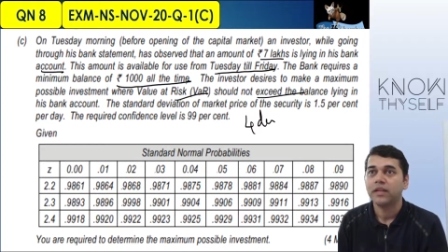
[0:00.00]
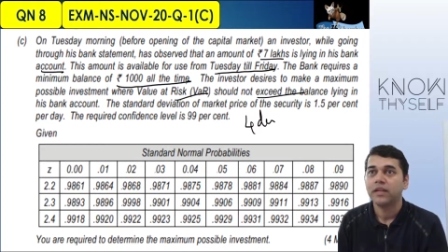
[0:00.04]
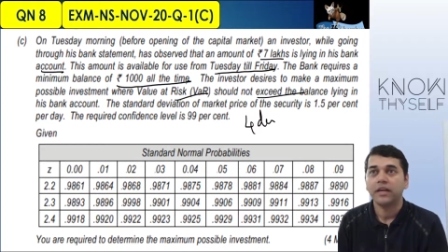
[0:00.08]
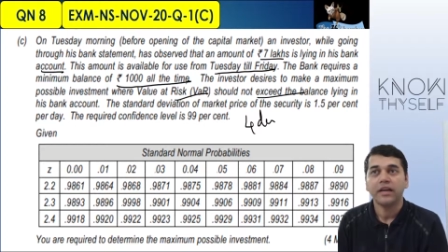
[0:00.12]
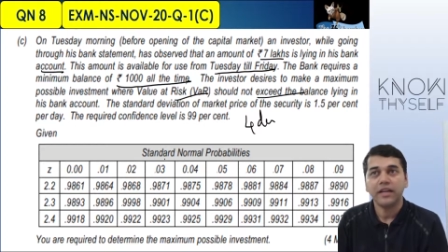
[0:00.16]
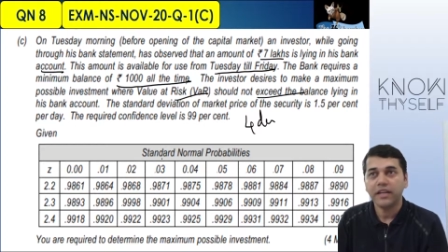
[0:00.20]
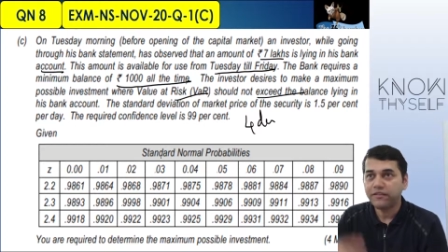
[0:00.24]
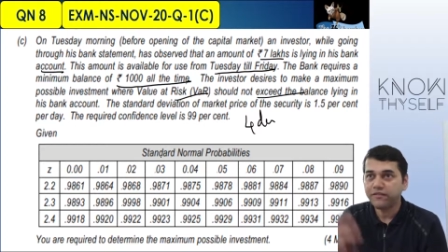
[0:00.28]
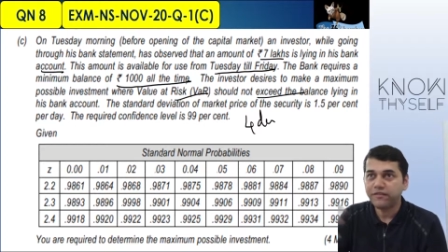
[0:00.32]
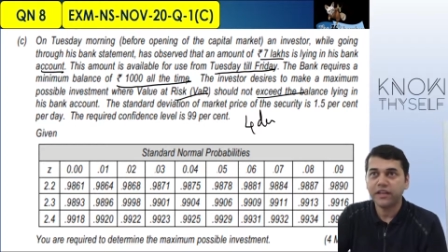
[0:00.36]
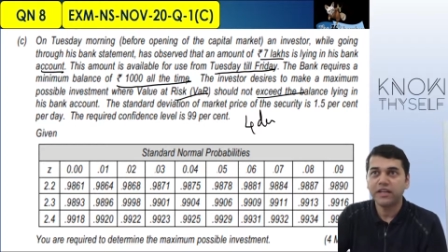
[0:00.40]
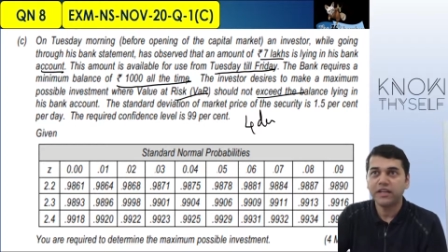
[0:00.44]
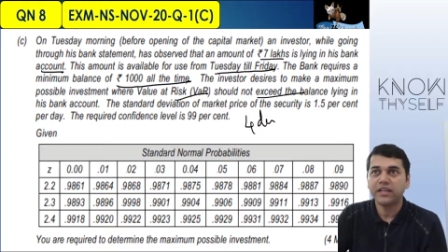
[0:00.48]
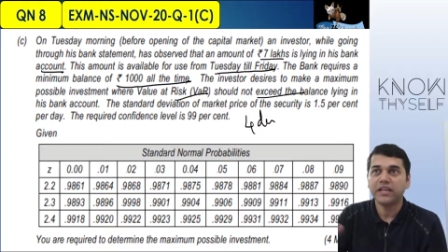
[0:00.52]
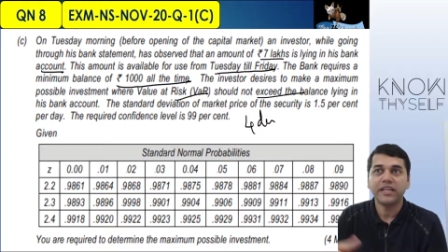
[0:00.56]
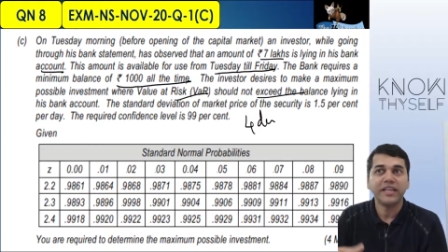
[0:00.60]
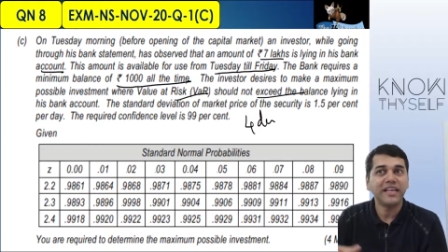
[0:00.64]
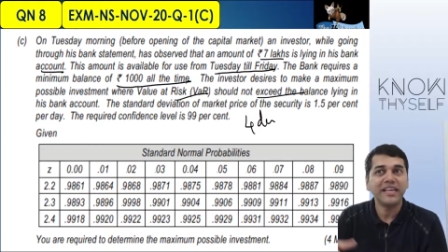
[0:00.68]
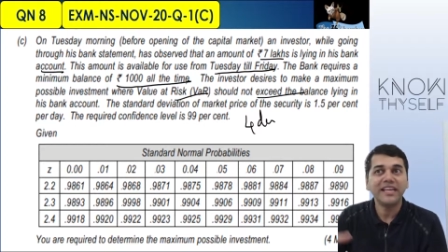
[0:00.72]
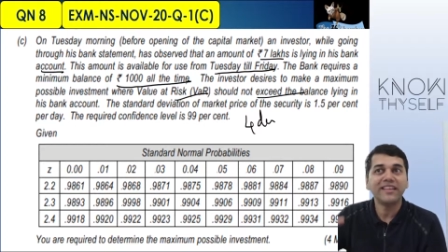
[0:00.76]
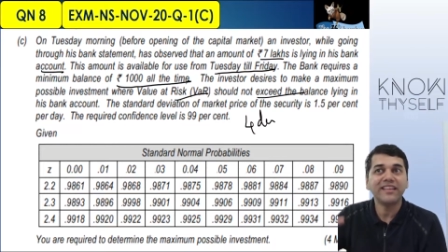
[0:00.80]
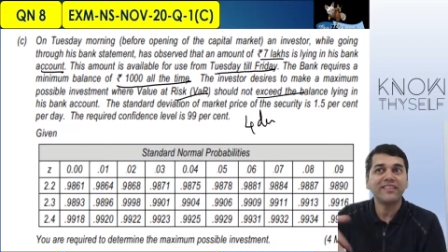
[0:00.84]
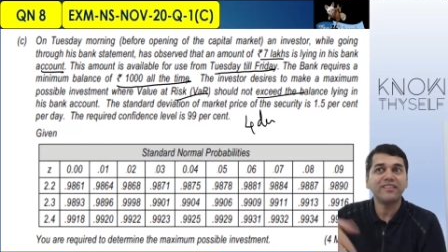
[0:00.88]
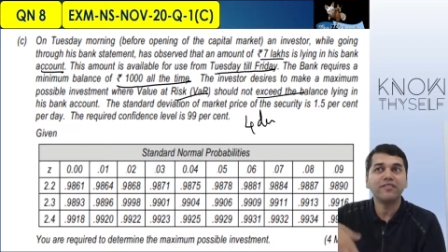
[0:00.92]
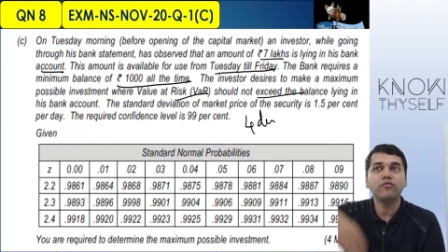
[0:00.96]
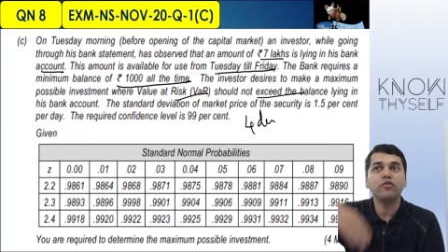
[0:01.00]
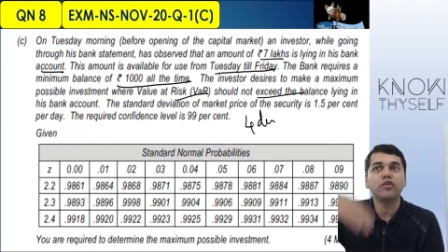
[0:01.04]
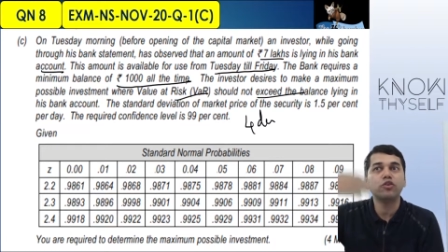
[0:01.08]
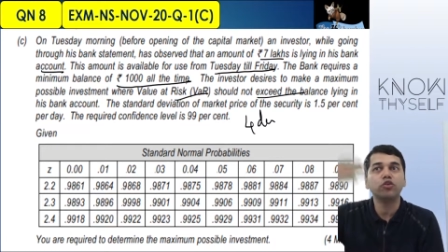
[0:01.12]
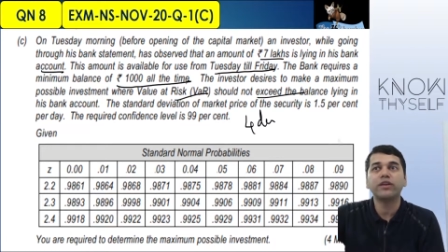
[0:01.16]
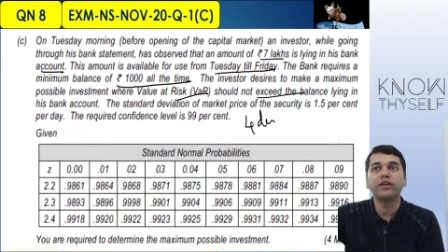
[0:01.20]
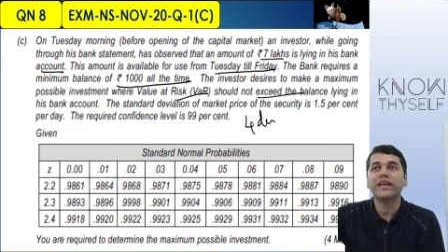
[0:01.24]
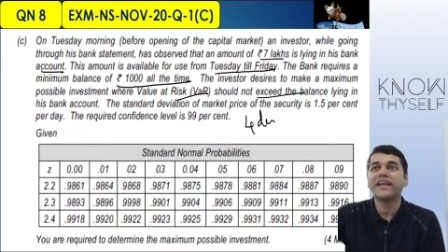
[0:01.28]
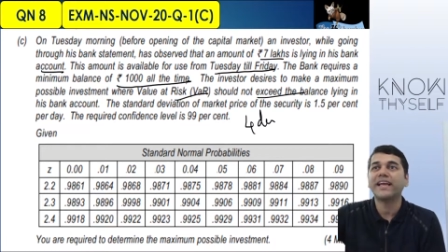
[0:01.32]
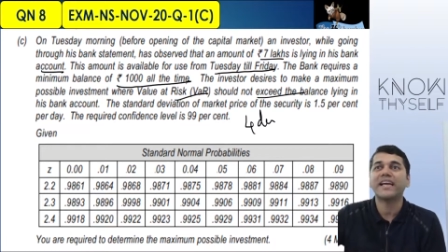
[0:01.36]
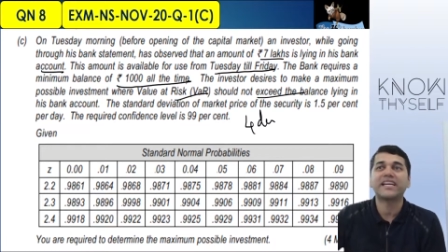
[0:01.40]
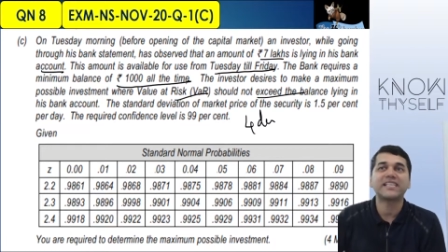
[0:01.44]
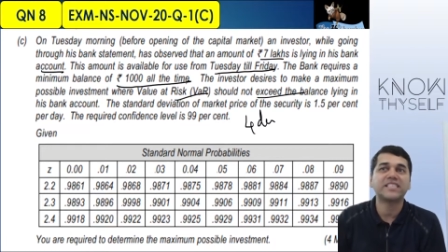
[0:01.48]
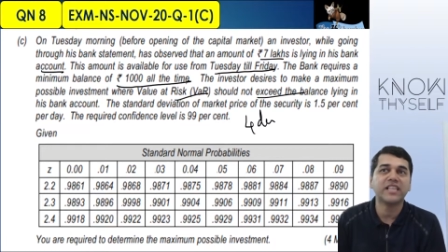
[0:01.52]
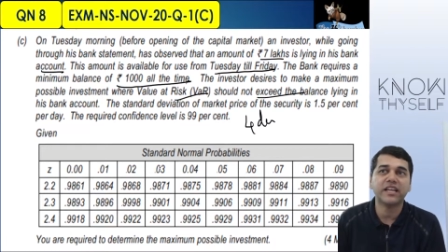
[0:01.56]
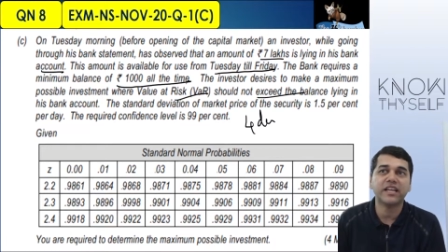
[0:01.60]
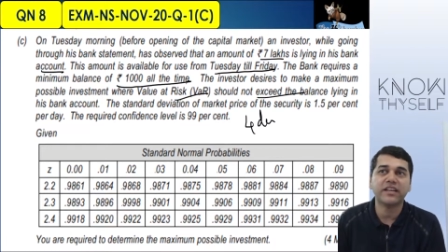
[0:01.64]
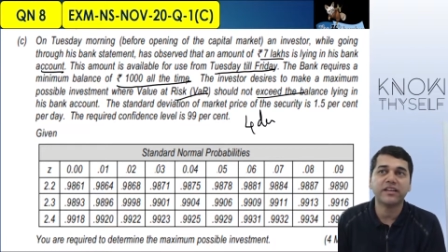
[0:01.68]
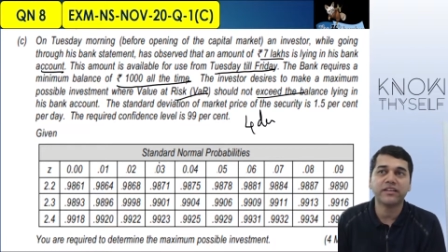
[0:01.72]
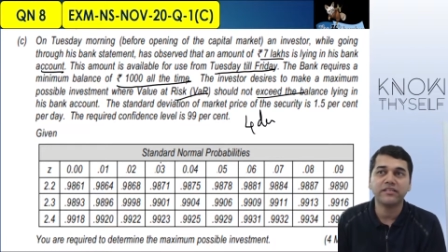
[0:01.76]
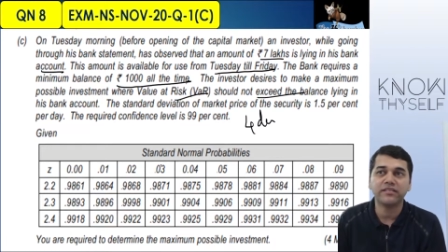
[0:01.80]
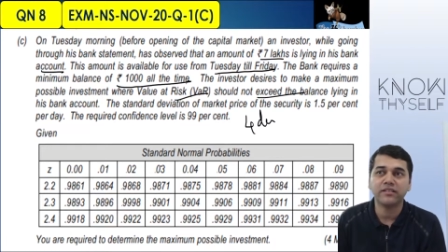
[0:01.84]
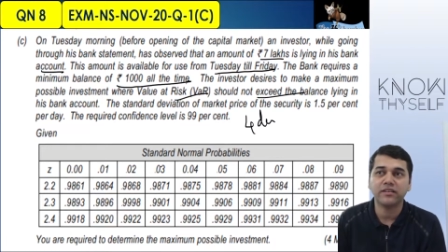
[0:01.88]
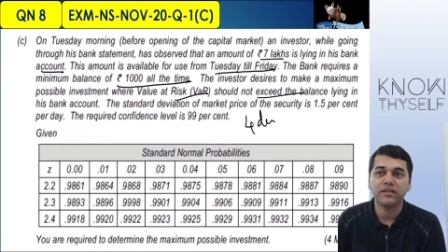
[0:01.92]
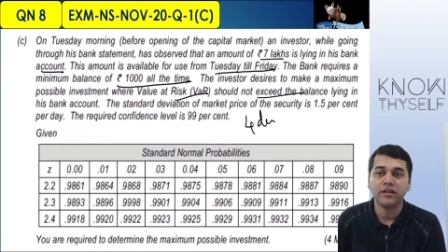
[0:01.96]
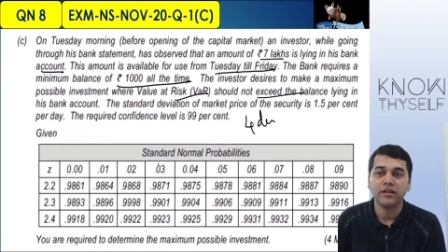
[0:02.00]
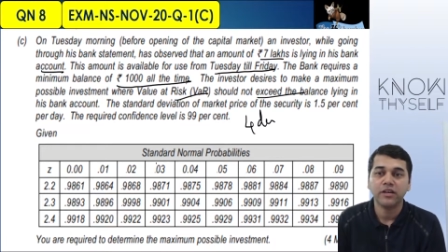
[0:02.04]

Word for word: Definitely, he doesn't want to take extra risk.